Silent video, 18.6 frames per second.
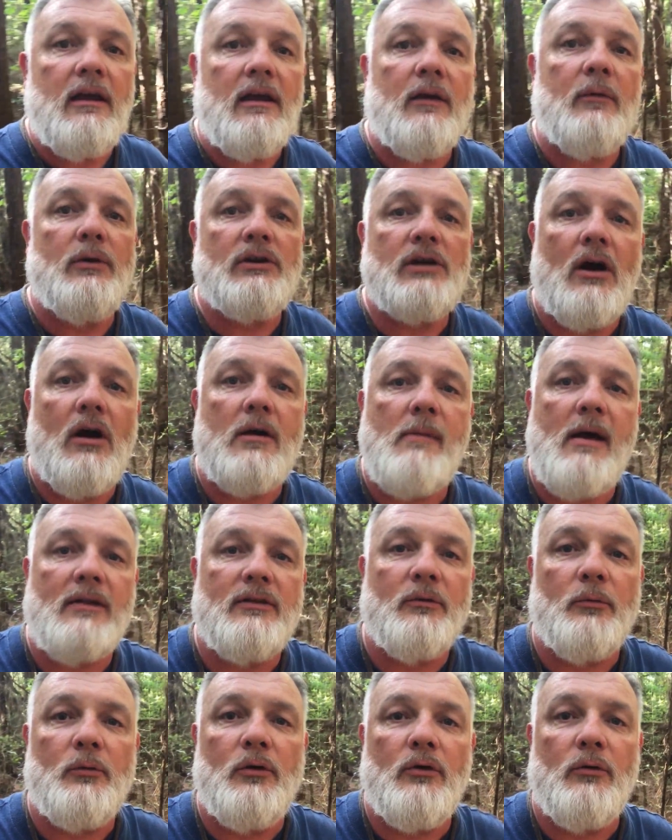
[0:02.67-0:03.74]
Here we talk about
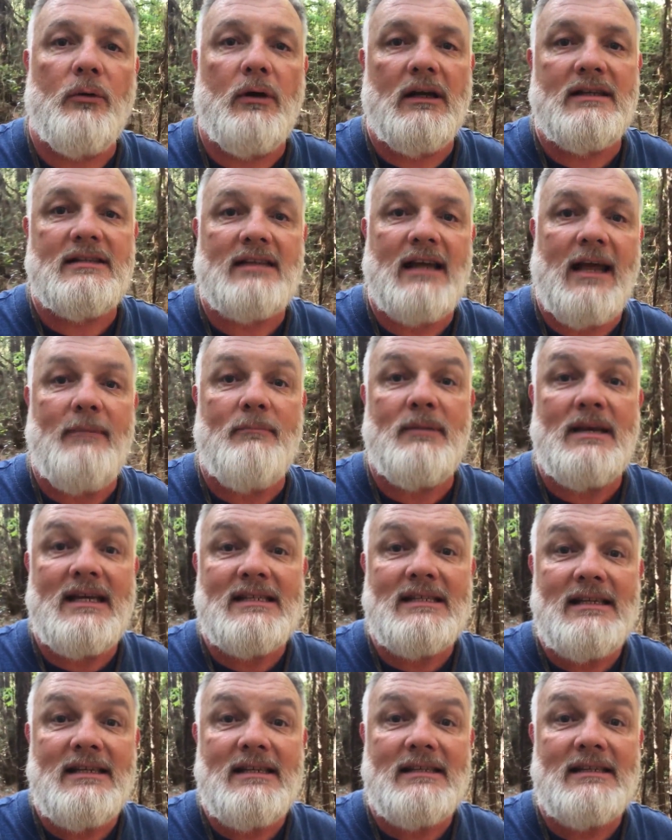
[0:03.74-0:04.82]
the rural real estate
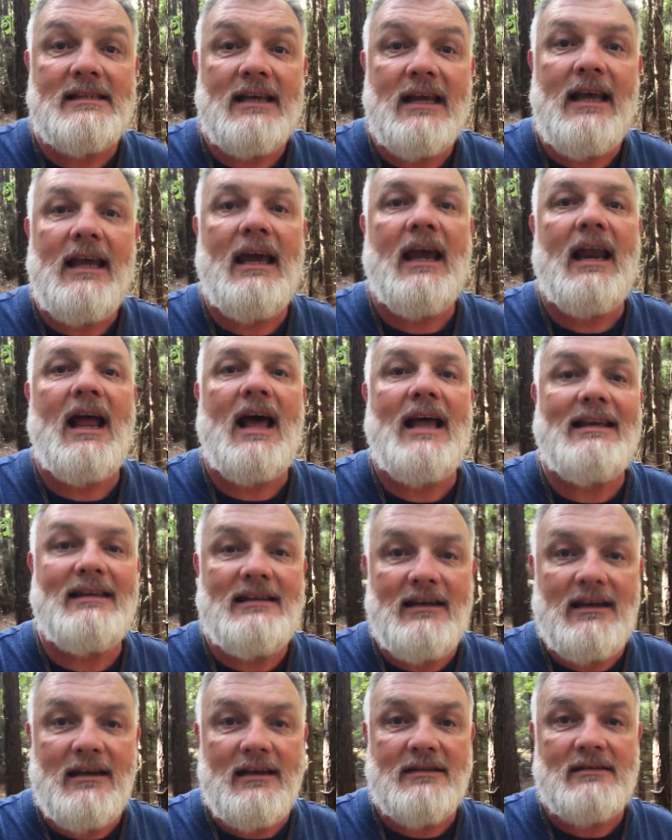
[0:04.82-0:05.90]
business and
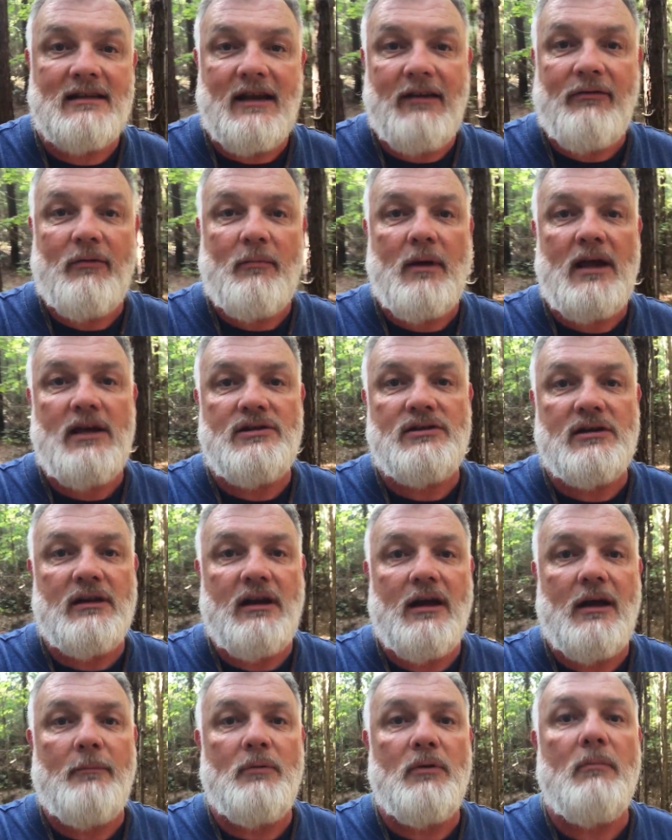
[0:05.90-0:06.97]
ideas and information to
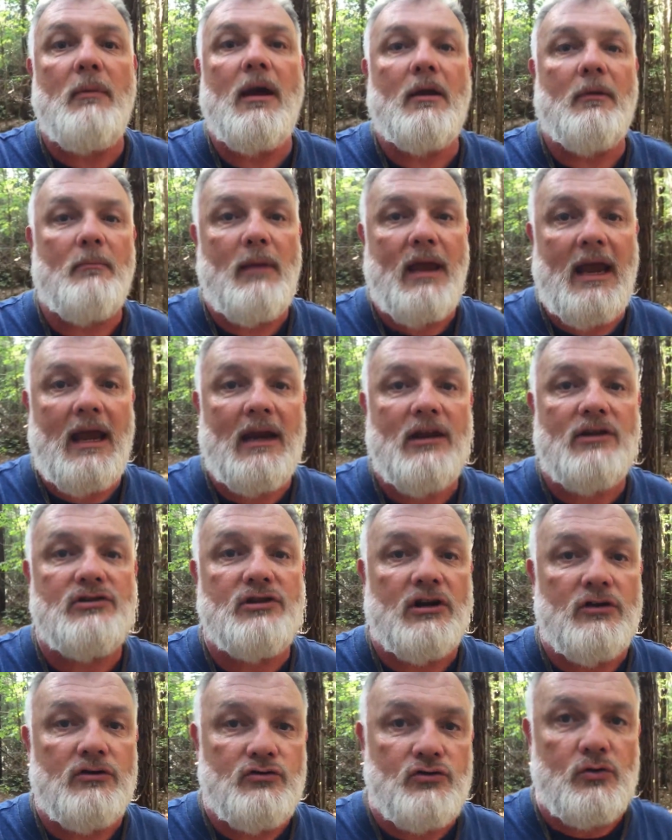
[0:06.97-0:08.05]
help you better manage
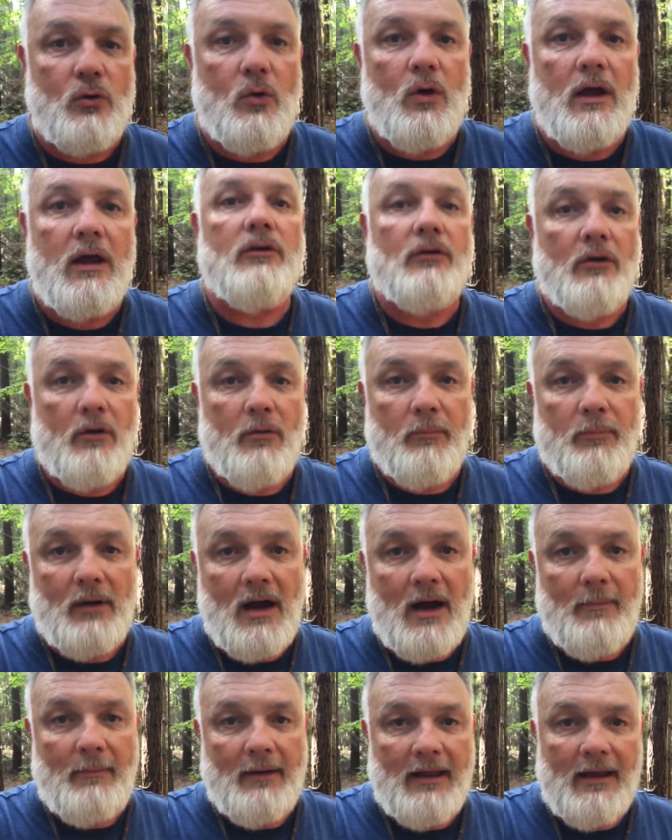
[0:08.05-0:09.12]
and enjoy your own
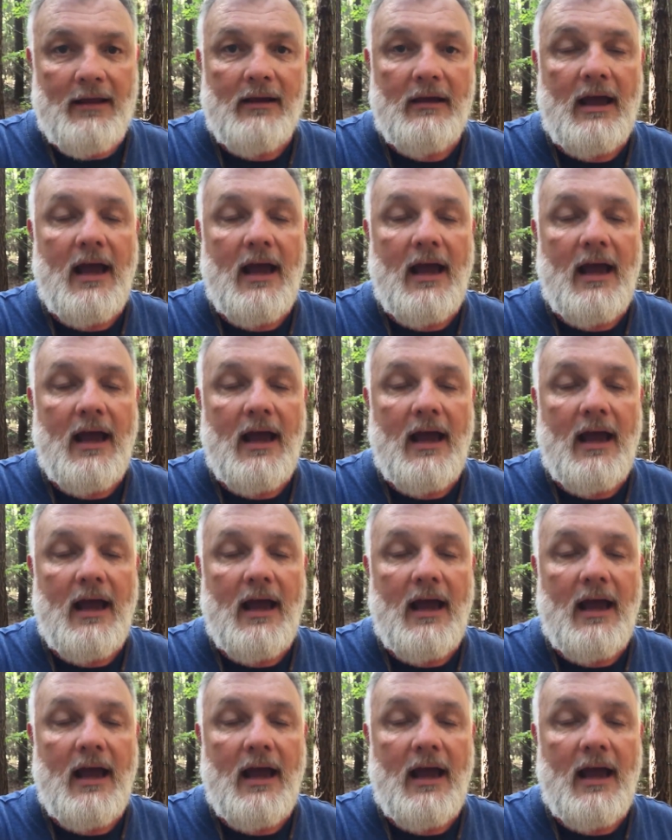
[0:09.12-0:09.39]
property.